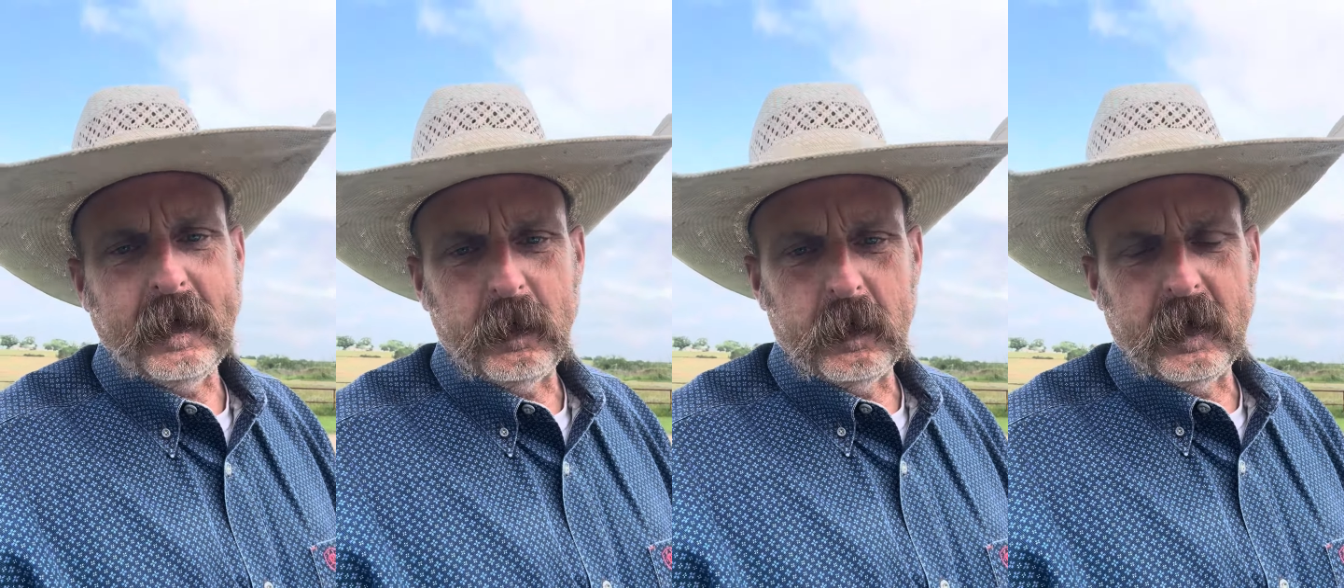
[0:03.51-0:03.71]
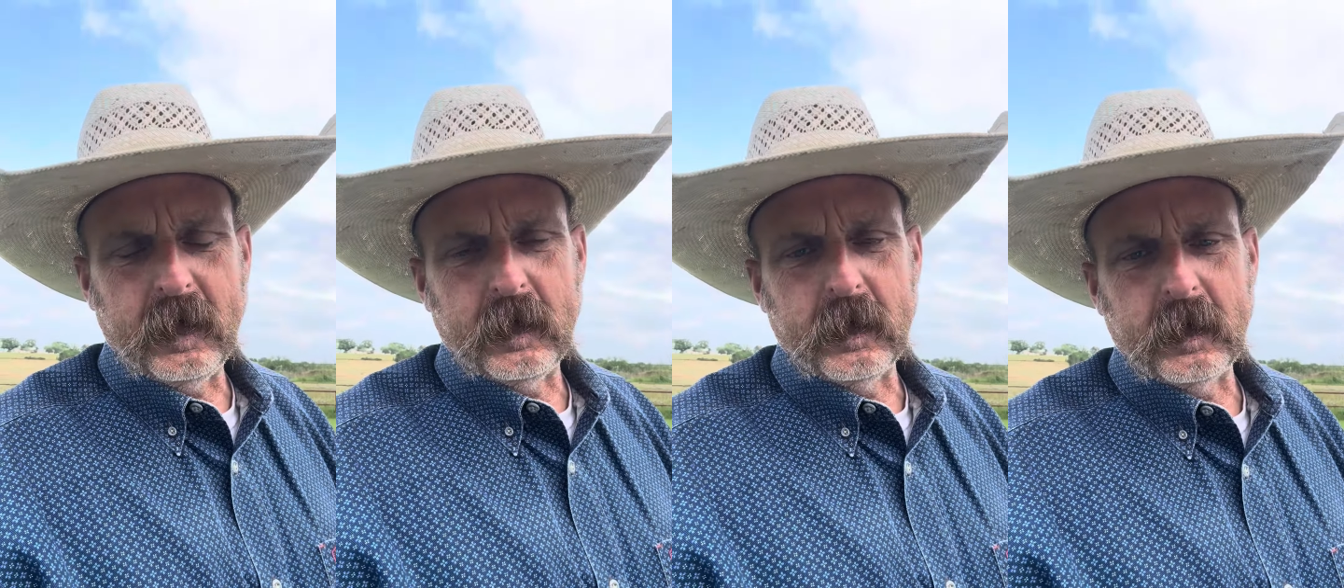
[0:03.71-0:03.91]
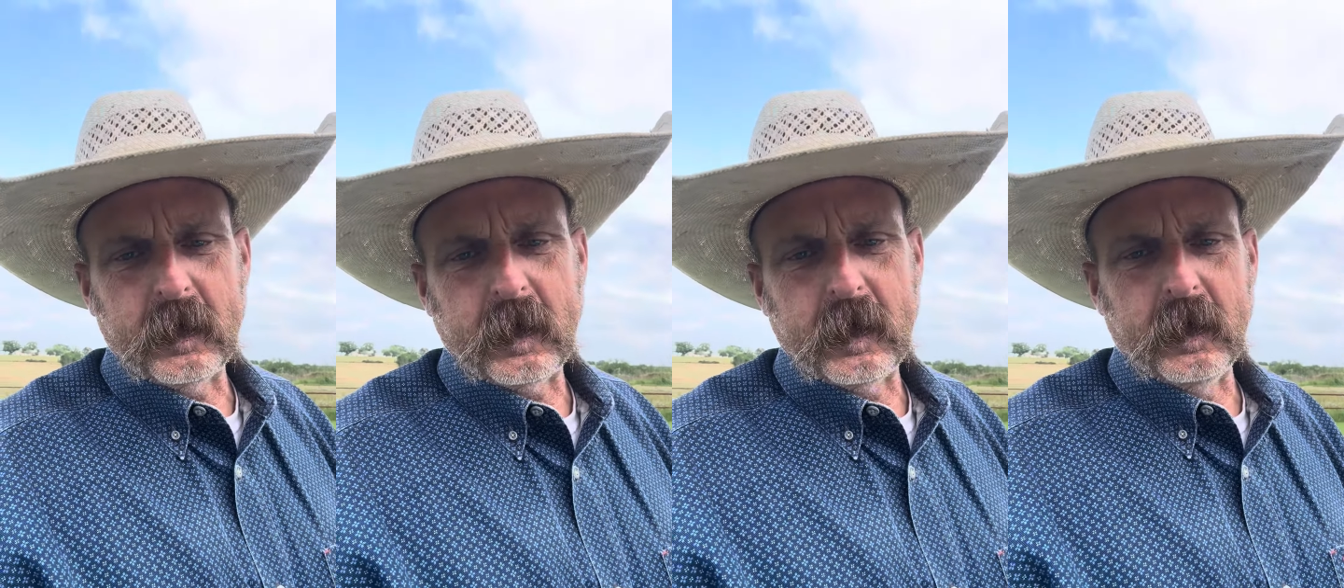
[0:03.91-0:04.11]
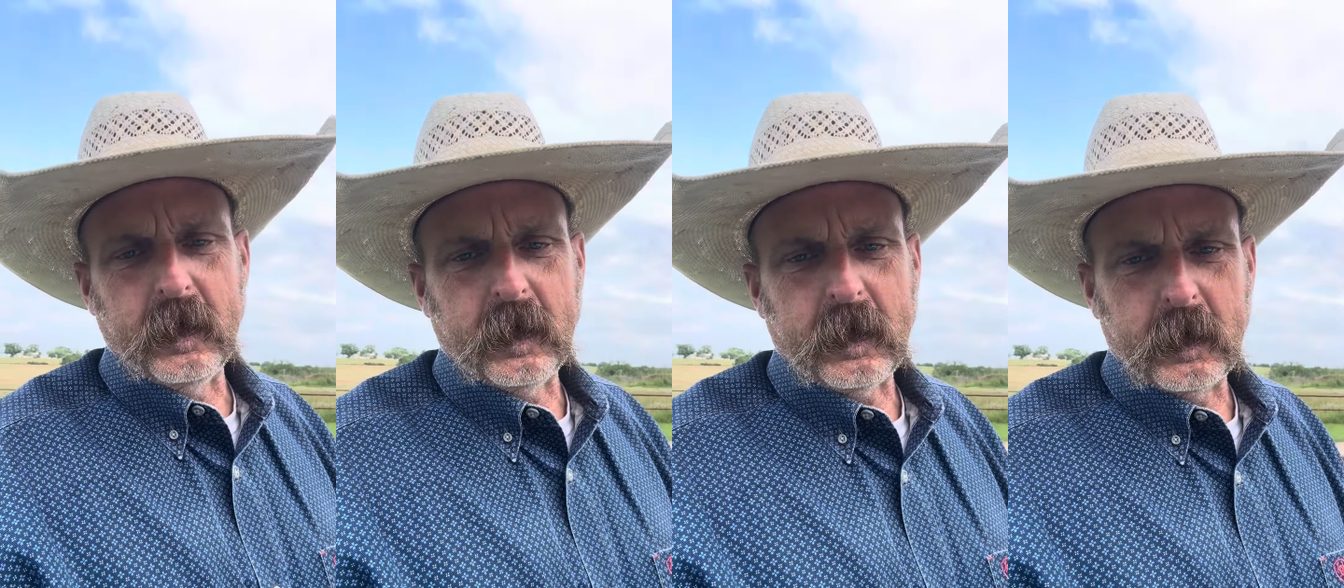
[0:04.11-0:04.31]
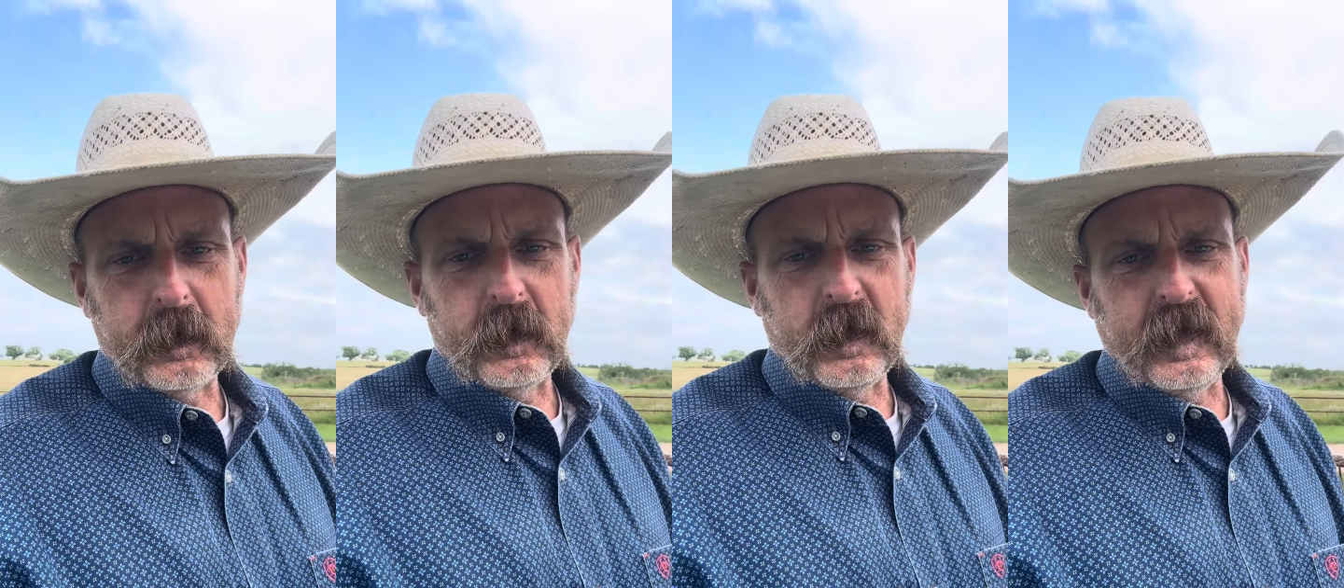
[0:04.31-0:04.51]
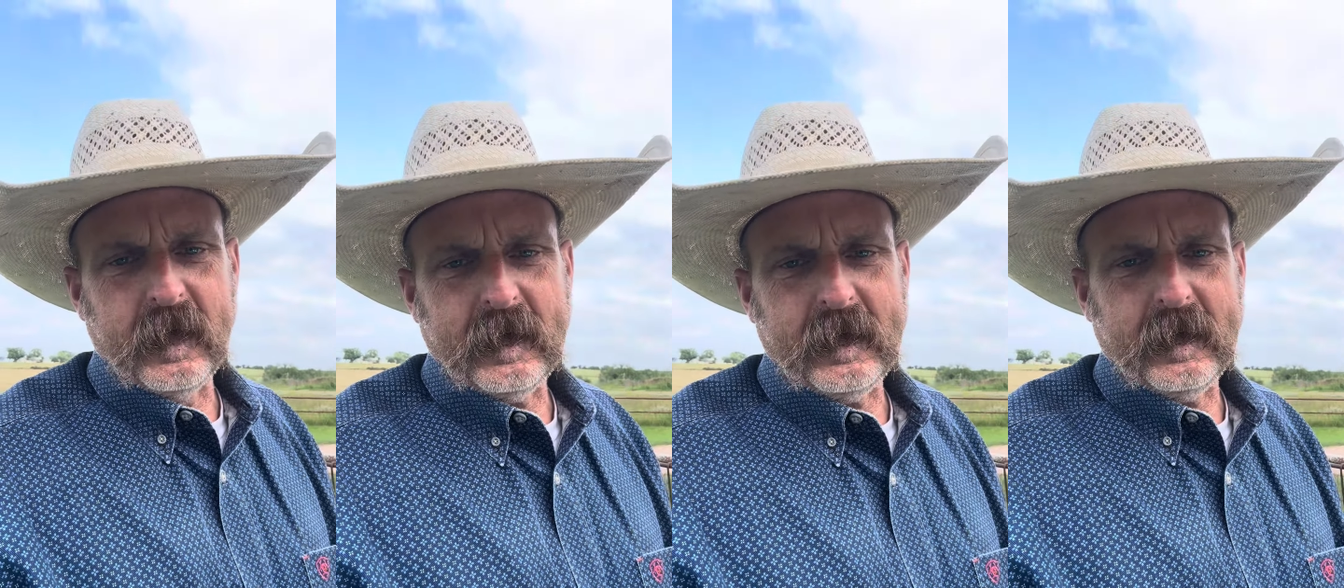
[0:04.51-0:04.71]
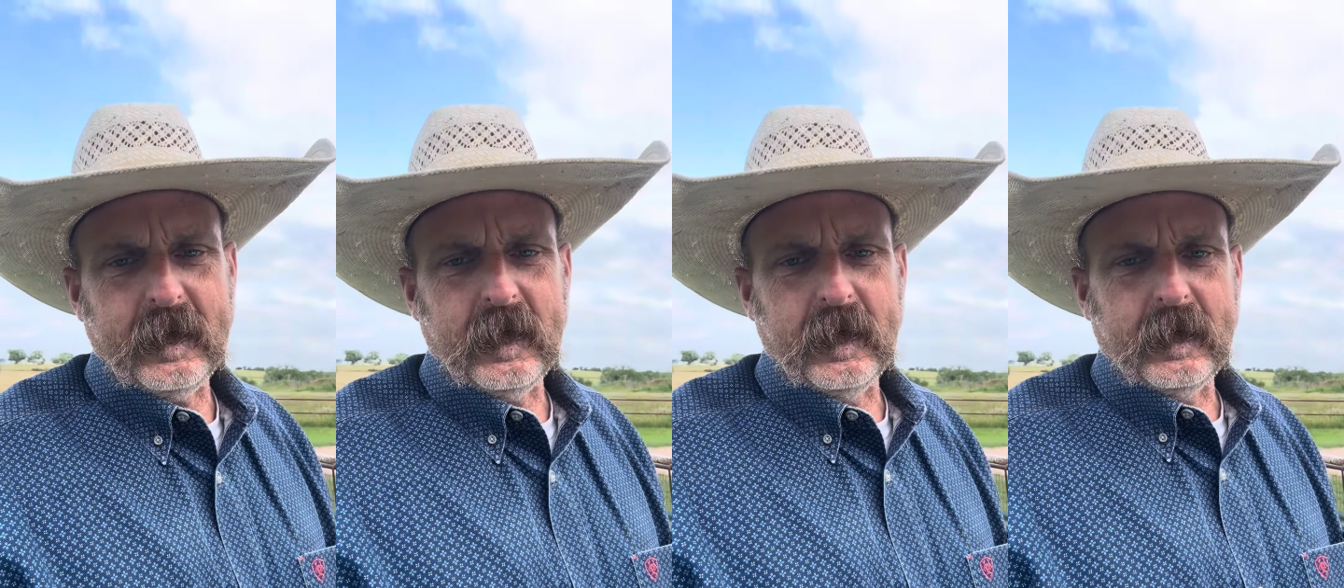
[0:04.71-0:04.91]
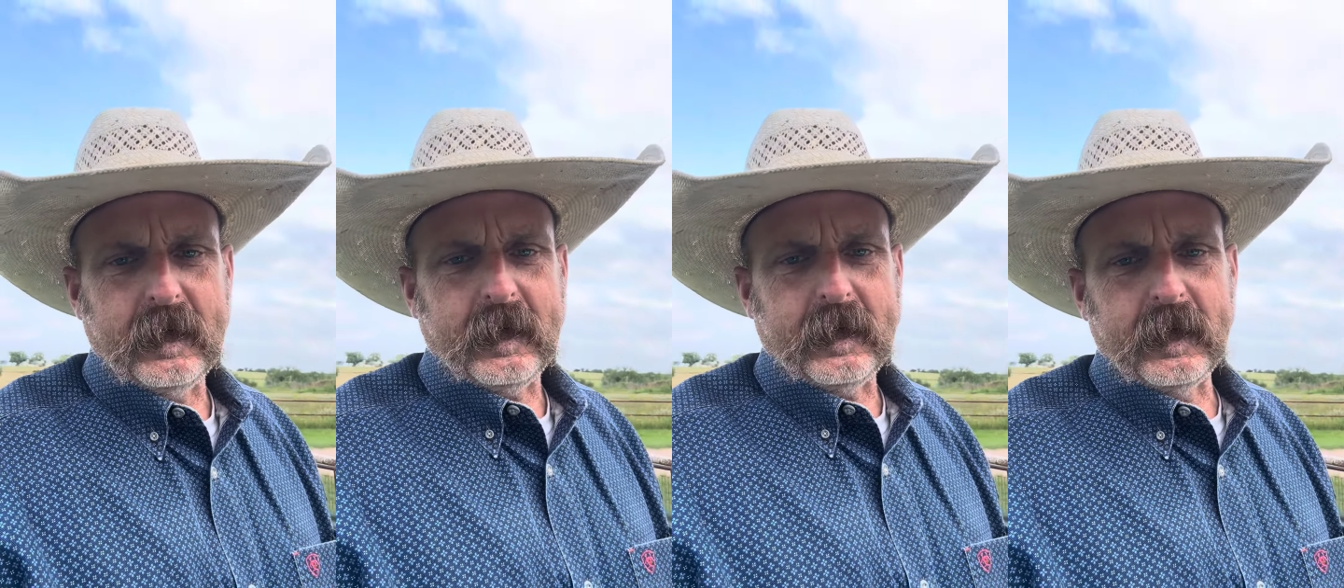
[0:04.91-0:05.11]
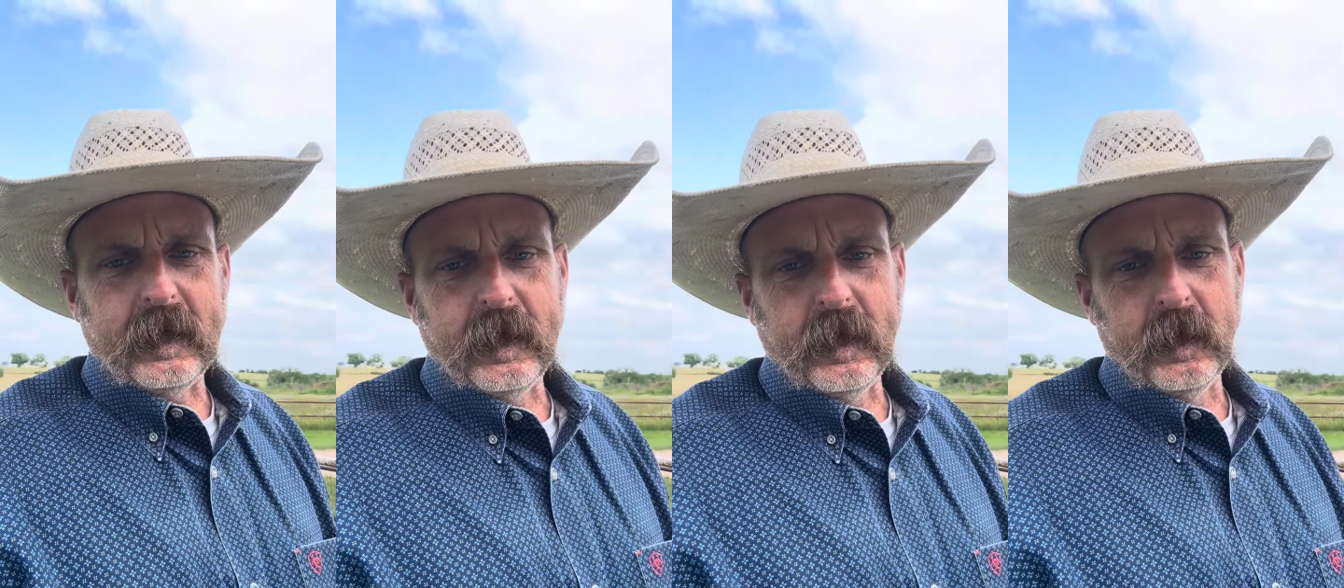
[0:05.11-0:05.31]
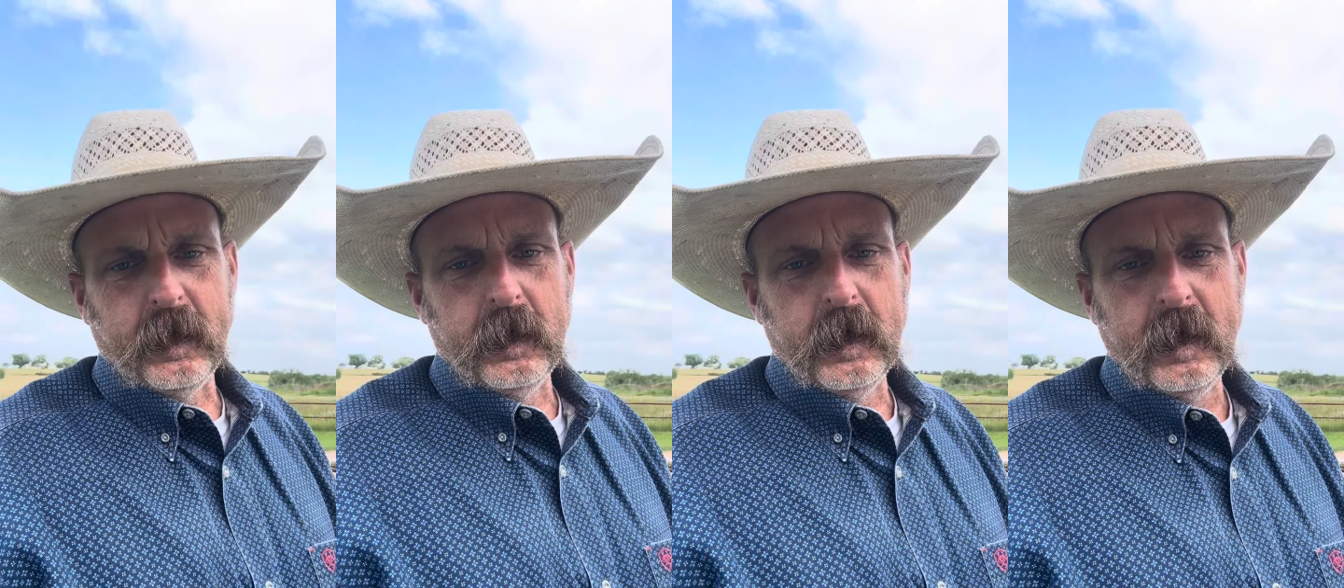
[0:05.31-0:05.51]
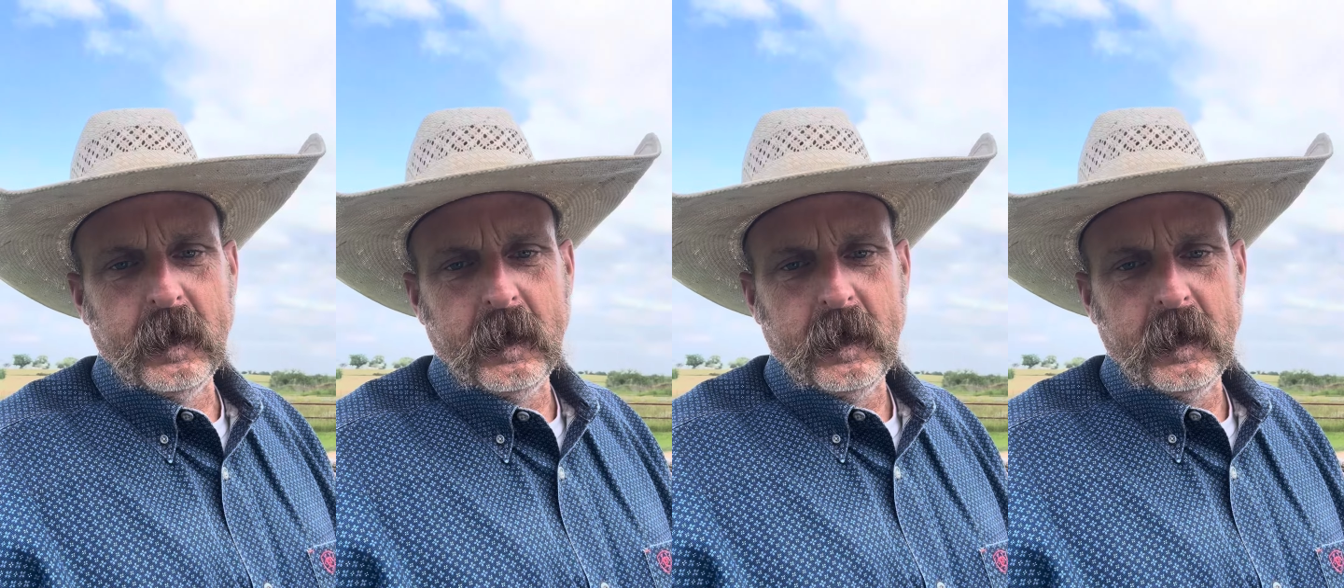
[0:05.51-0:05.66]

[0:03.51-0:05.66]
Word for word: We gonna cook some red chili stew.